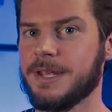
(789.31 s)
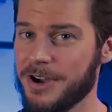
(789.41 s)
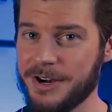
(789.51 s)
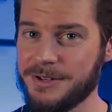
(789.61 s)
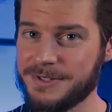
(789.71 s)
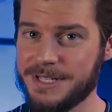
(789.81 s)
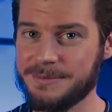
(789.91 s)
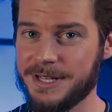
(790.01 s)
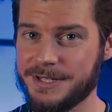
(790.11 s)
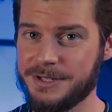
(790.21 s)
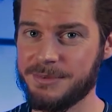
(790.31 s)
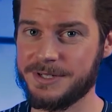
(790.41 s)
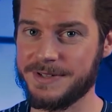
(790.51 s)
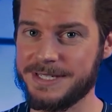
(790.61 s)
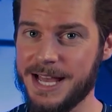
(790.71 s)
If cardio seems like too
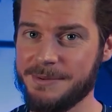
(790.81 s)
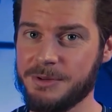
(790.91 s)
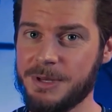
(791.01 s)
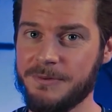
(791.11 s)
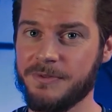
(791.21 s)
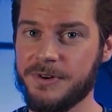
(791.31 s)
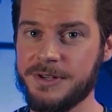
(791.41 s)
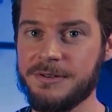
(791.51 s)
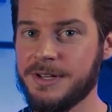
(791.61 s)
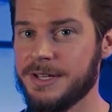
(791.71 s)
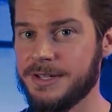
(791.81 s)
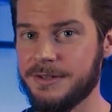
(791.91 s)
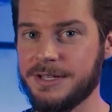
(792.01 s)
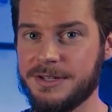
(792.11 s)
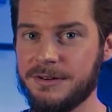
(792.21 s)
much of a time commit for you,
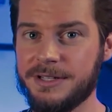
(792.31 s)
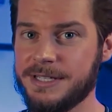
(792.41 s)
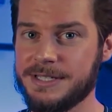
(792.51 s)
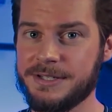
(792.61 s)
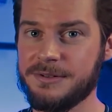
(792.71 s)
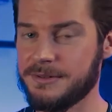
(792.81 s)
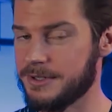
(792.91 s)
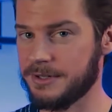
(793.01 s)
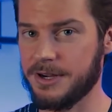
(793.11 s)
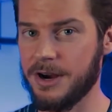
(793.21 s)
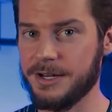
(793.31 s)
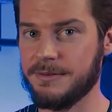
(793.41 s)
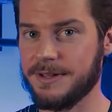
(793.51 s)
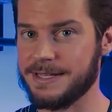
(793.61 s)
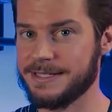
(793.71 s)
you can totally just do your
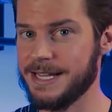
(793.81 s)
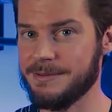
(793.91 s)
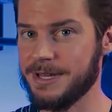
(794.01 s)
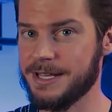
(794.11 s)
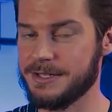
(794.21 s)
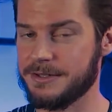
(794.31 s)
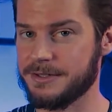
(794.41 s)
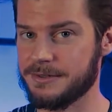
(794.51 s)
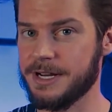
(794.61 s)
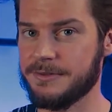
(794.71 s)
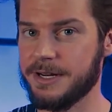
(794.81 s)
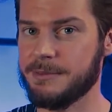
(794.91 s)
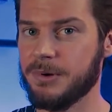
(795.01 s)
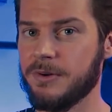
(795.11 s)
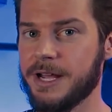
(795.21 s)
cardio on the same day as your strength
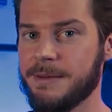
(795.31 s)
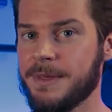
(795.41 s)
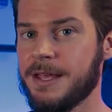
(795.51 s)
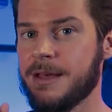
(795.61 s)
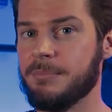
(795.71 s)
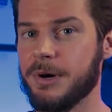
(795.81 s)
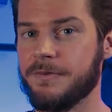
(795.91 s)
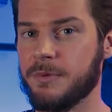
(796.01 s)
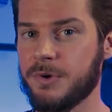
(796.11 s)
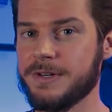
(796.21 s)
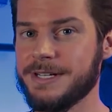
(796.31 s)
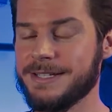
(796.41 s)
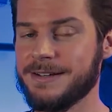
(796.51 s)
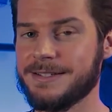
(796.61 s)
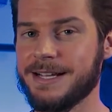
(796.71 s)
training program. But for more
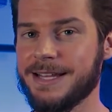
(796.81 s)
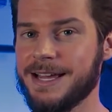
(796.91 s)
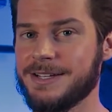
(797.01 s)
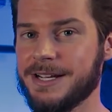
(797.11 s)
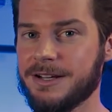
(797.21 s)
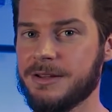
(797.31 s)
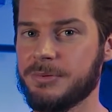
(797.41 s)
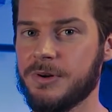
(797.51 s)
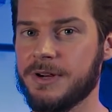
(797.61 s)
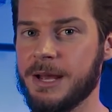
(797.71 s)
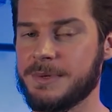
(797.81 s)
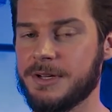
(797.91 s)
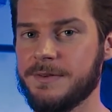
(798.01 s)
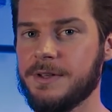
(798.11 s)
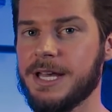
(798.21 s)
details like that, check out the programs.
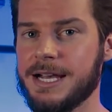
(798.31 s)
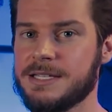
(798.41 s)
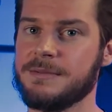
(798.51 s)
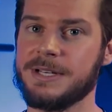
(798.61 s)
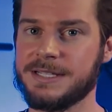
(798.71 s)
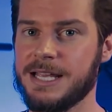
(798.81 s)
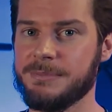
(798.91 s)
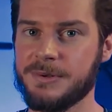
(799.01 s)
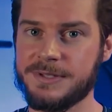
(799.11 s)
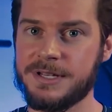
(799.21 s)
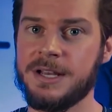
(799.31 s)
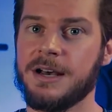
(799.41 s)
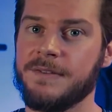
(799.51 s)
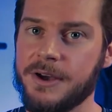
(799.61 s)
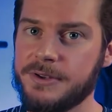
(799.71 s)
I'll give you guys some examples
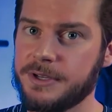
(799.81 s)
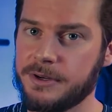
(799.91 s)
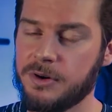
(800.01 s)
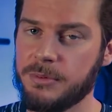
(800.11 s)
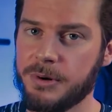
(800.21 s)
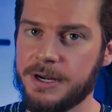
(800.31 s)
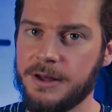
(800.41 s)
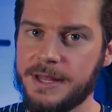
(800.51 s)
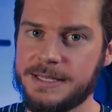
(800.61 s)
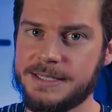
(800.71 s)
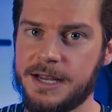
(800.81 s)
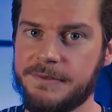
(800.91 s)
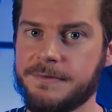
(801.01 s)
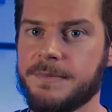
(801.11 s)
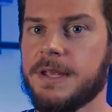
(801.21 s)
of how you can incorporate all that
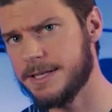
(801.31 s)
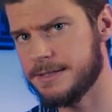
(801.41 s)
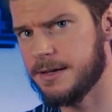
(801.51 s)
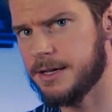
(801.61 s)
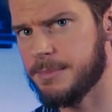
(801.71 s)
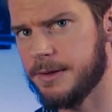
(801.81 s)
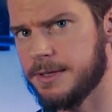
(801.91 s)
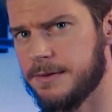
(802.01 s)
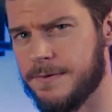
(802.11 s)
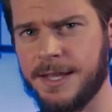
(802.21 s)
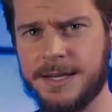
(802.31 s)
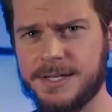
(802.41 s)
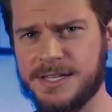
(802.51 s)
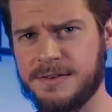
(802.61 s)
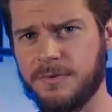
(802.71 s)
stuff. So let's talk about the
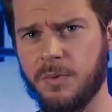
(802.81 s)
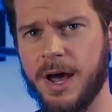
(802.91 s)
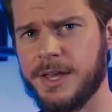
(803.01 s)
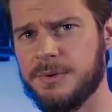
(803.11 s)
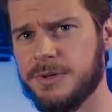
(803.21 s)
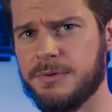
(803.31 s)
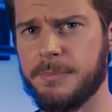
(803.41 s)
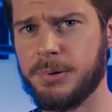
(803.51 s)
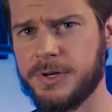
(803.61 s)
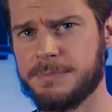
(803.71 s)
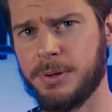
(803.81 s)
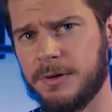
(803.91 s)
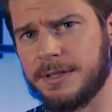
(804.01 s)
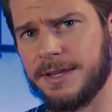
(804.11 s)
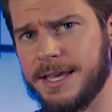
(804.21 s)
advantages of why you would do a push,
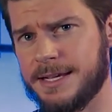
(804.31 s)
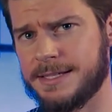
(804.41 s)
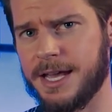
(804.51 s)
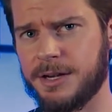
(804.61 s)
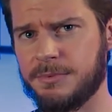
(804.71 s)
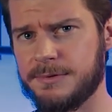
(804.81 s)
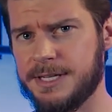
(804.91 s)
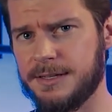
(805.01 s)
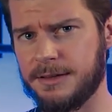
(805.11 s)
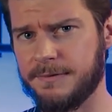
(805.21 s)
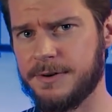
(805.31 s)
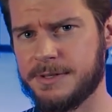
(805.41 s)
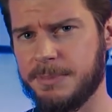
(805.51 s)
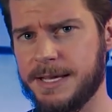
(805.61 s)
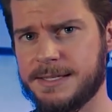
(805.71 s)
pull, and legs kind of routine in the
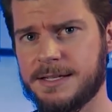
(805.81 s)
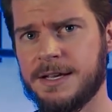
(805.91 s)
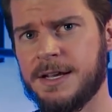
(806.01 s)
first place.